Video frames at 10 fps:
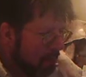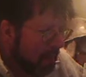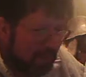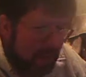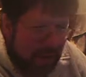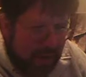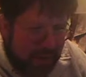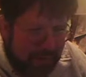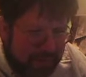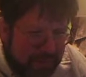I'm,
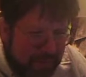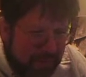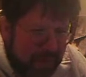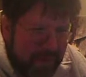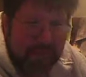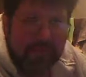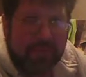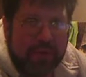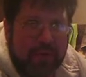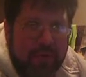uh, making a
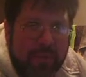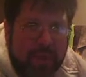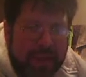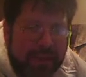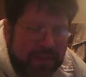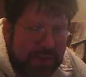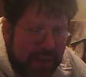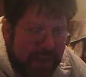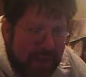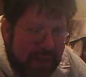video reply to
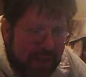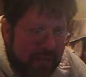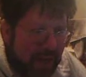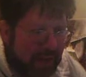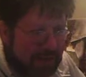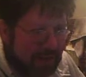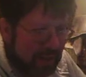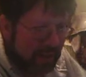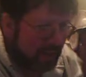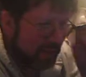Jay about,
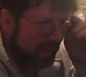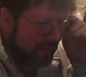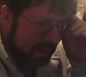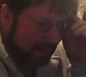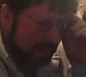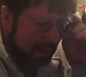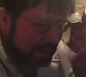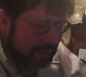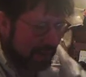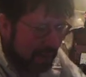uh,
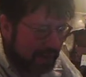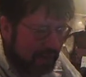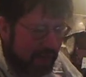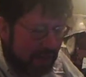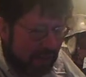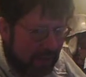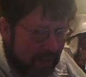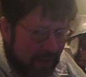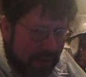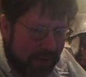his idea that he
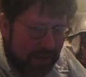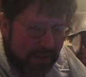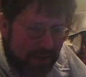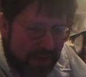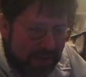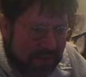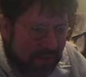wanted to raise.